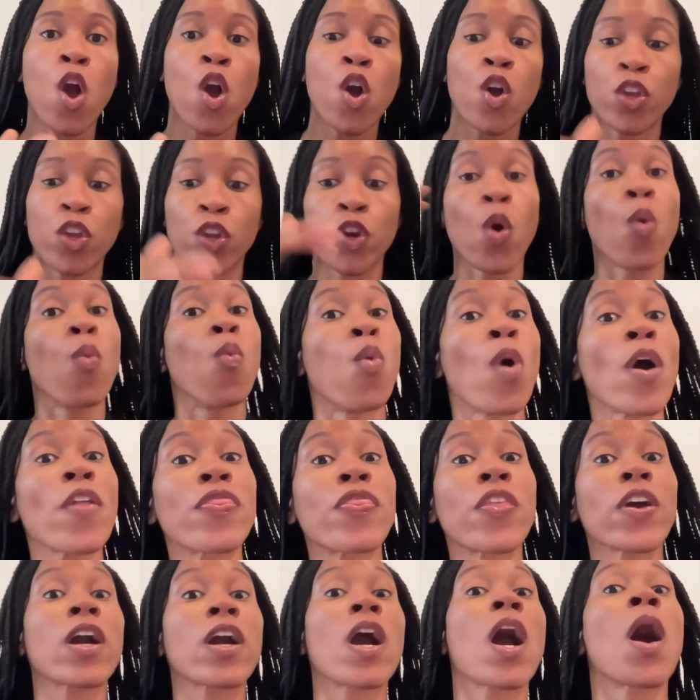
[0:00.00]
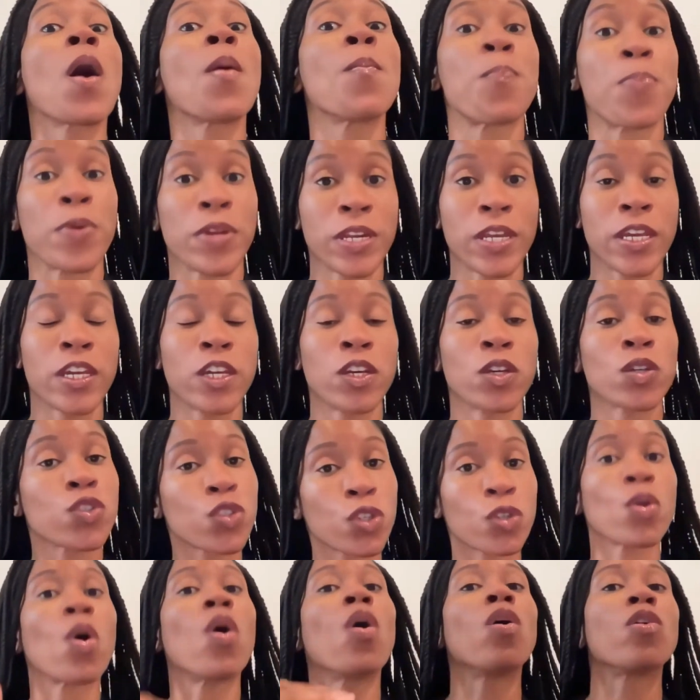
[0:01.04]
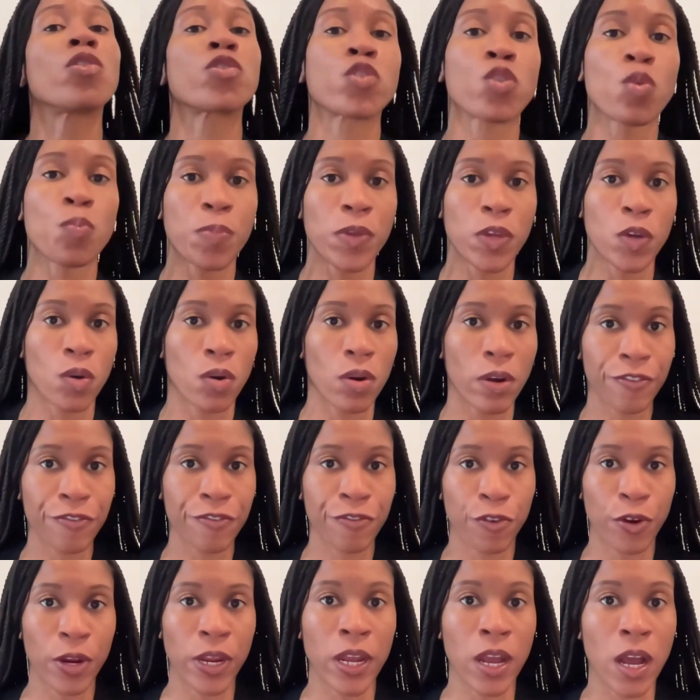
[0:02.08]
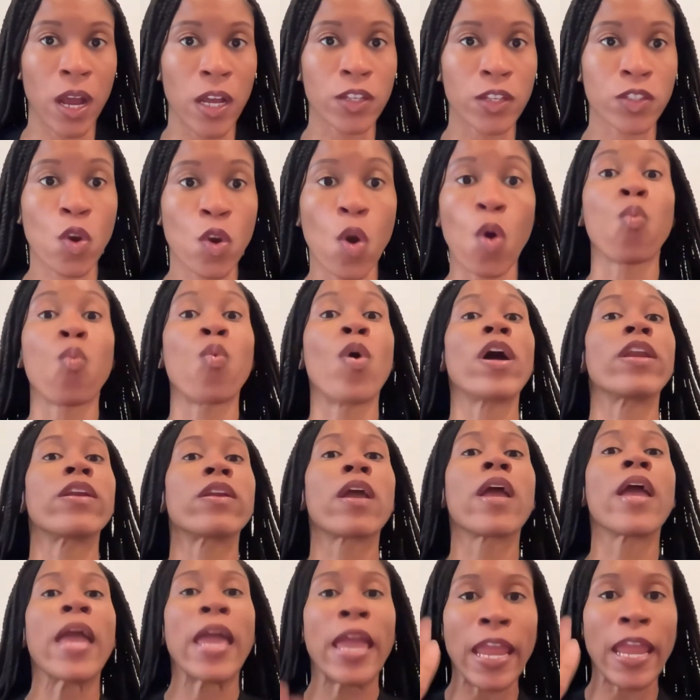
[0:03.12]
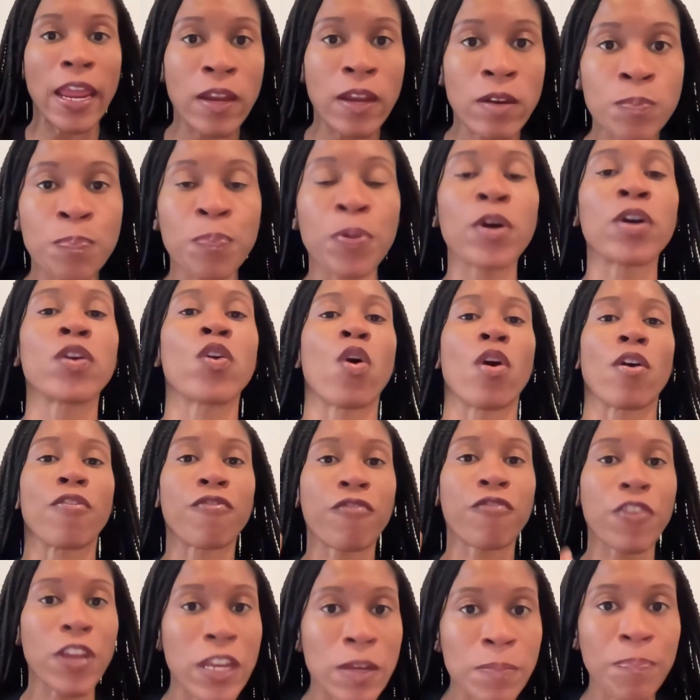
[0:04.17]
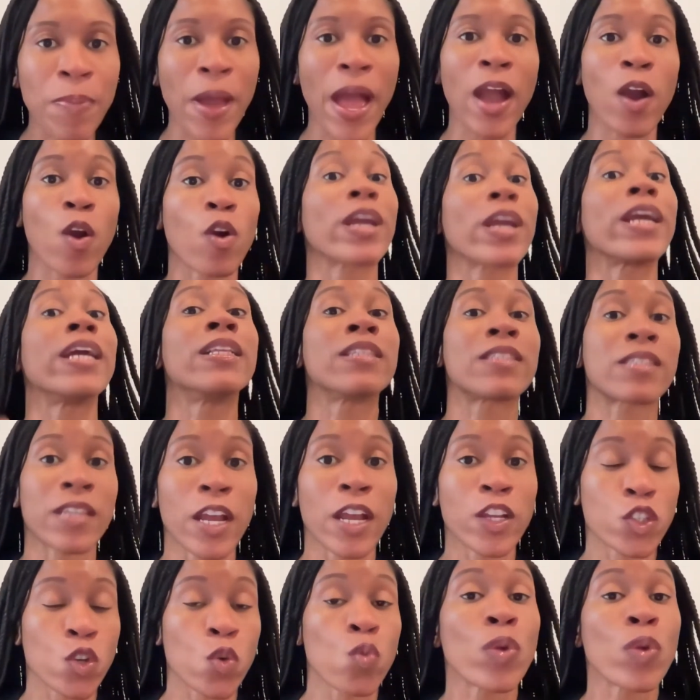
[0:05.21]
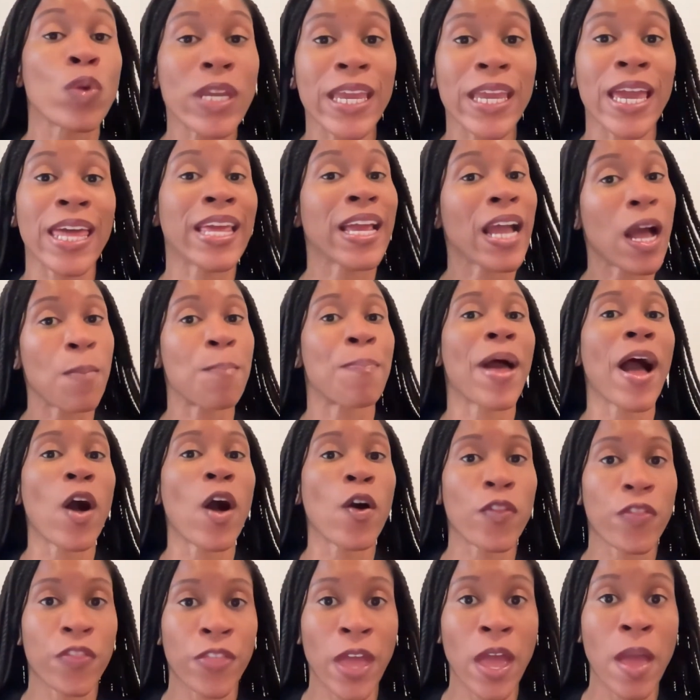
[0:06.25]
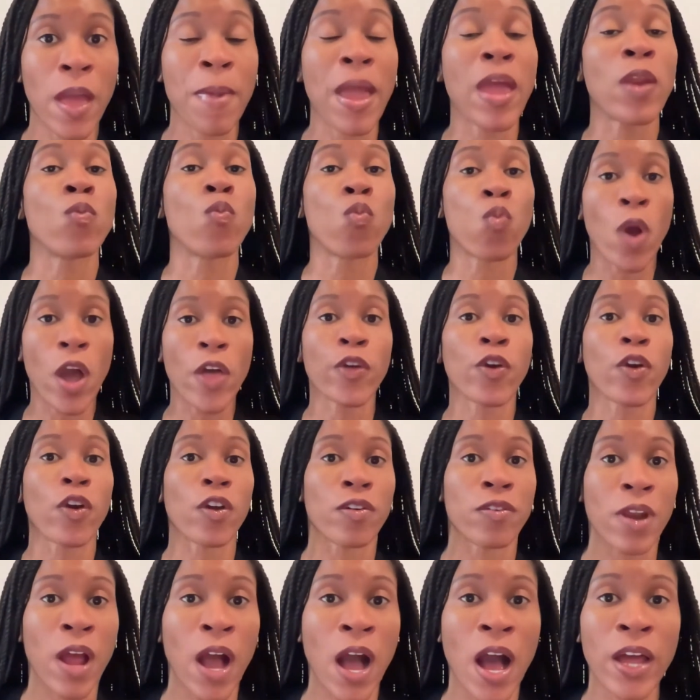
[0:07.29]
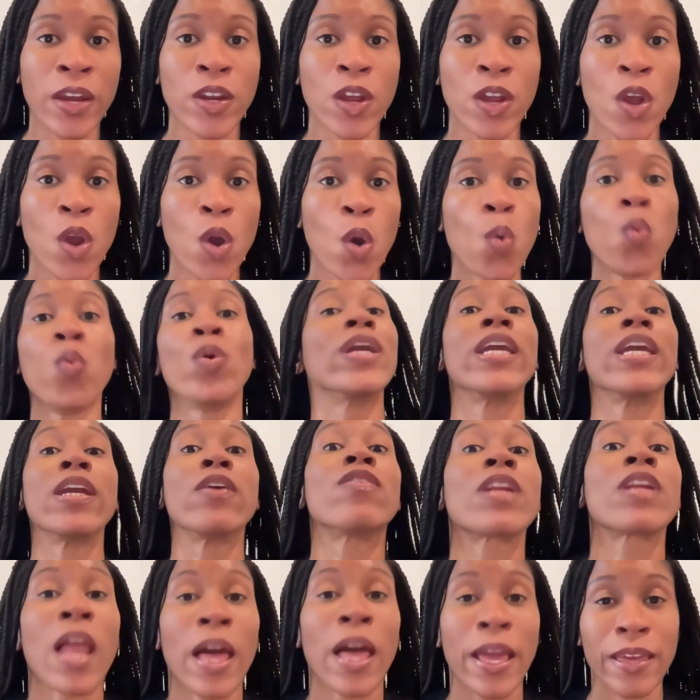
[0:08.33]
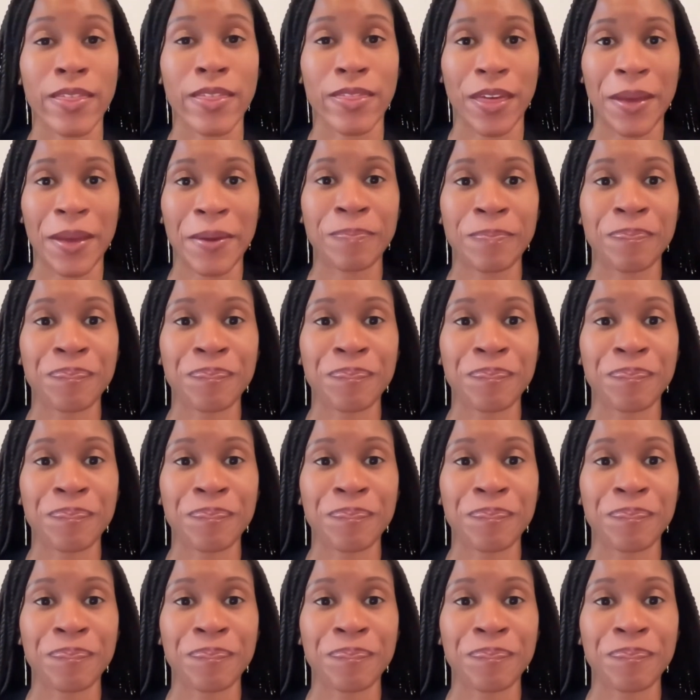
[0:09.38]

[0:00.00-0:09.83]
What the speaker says: what the company should also be offering us, or what input or feedback or insights are we getting about them, and whether or not we even like them.